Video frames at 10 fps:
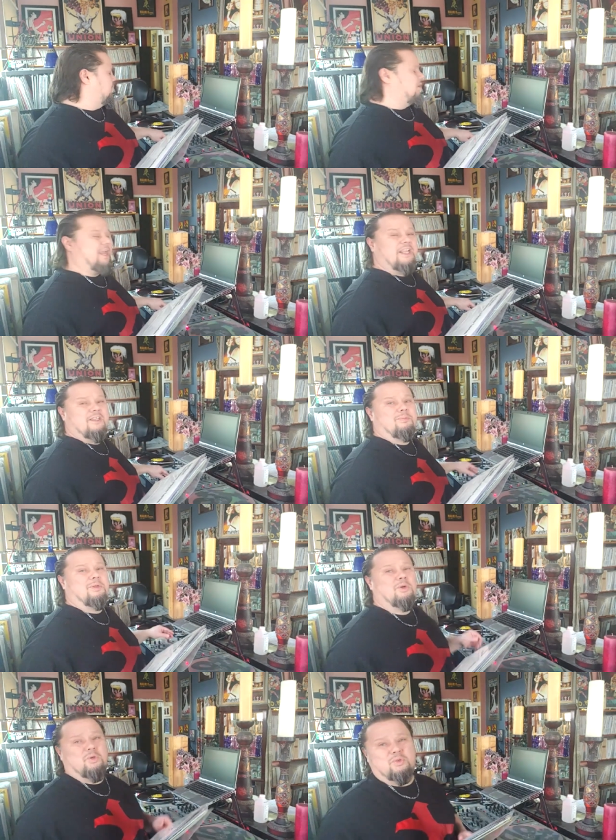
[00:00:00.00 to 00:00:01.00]
playing the
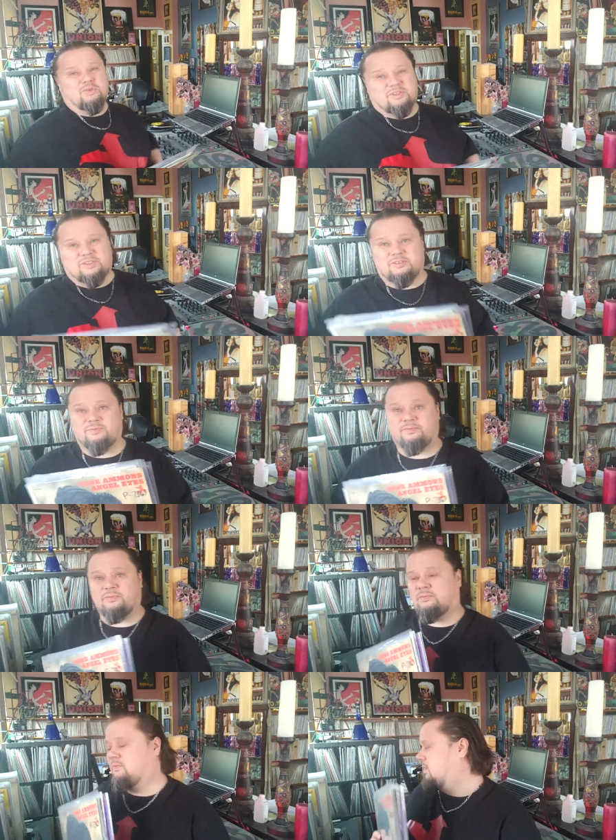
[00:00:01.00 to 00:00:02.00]
blues,
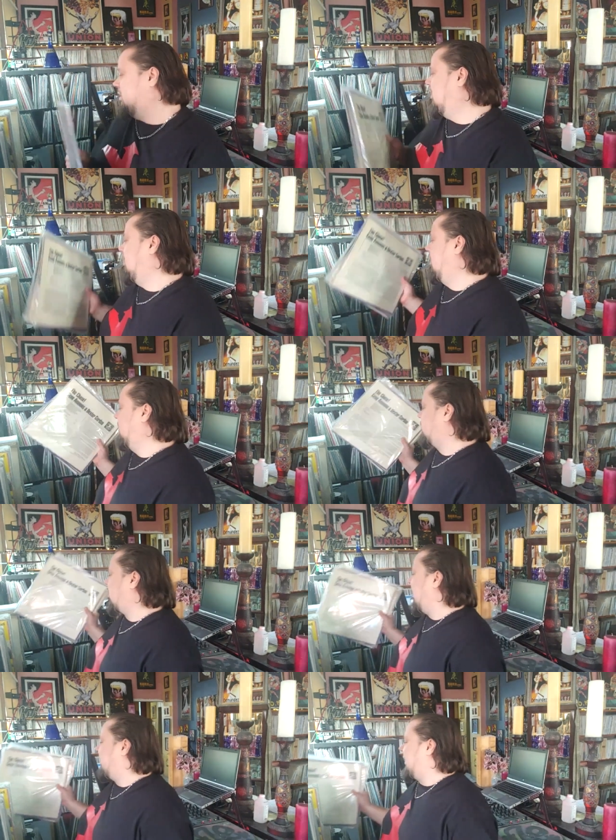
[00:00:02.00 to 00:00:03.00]
trying